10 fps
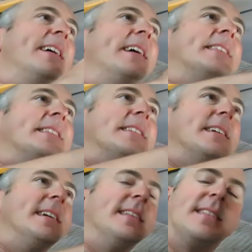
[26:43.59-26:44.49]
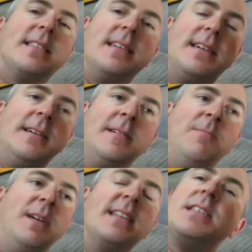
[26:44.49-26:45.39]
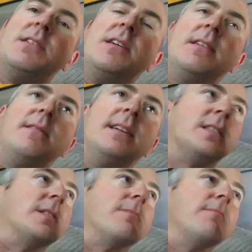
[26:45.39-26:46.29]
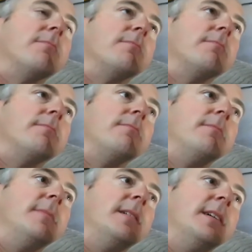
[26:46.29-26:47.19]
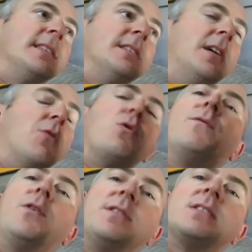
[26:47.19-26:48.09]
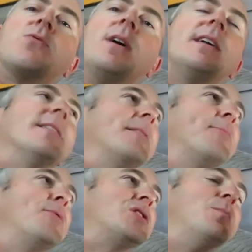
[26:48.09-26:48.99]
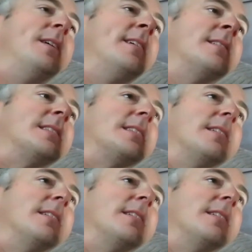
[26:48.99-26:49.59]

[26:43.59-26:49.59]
It's it's um, it's not it's it's not reverse thread, which means